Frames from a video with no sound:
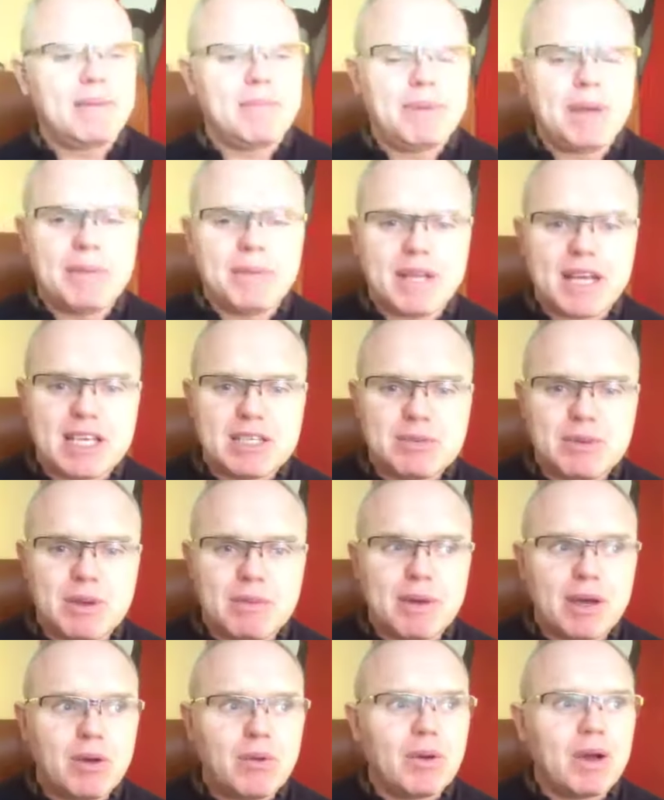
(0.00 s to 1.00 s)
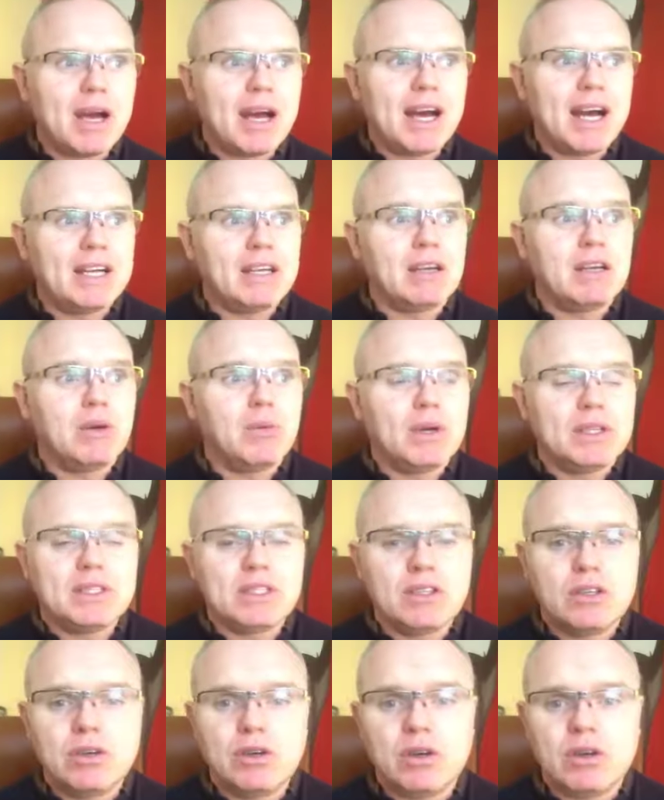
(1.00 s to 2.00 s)
People ask me about, I don't know what to
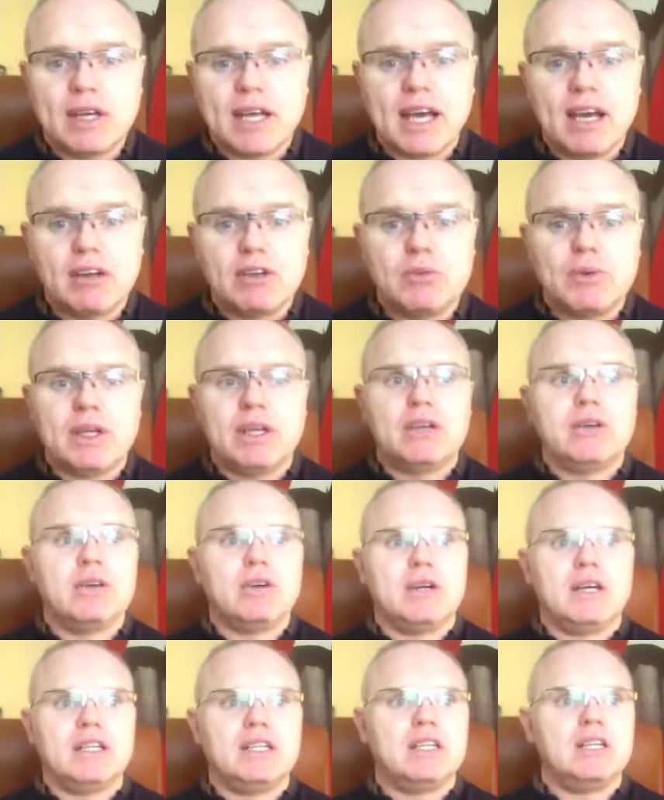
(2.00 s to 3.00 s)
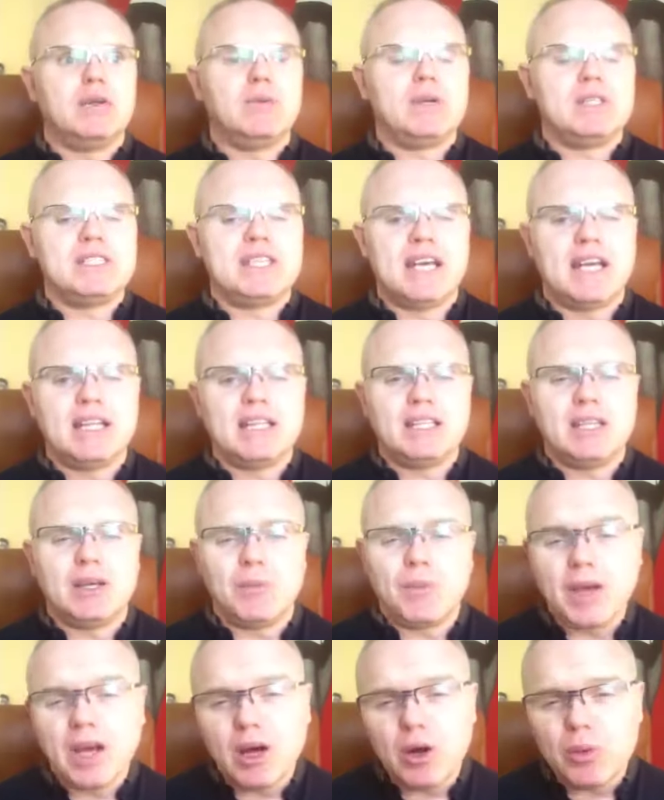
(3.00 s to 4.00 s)
cook, how do I cook, I don't know what's healthy, and
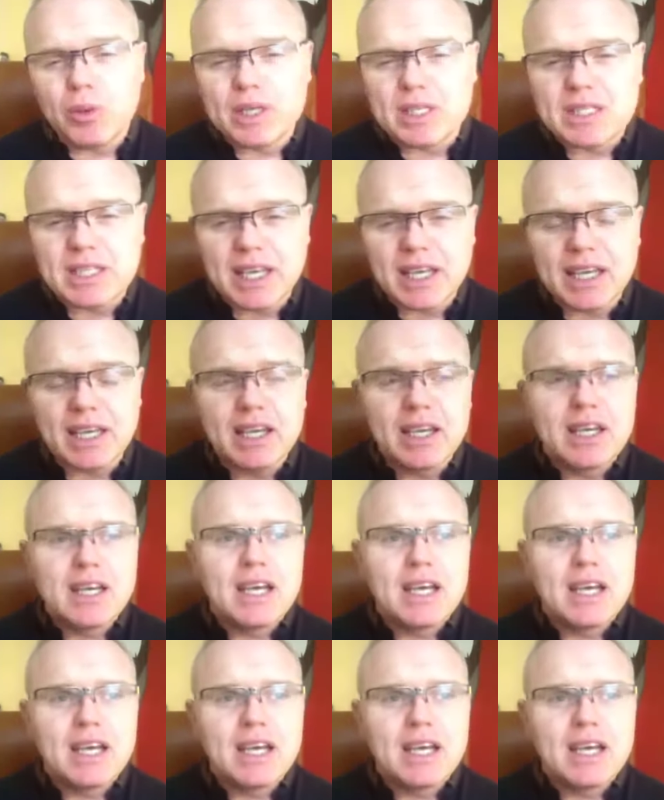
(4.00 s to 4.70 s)
we always think,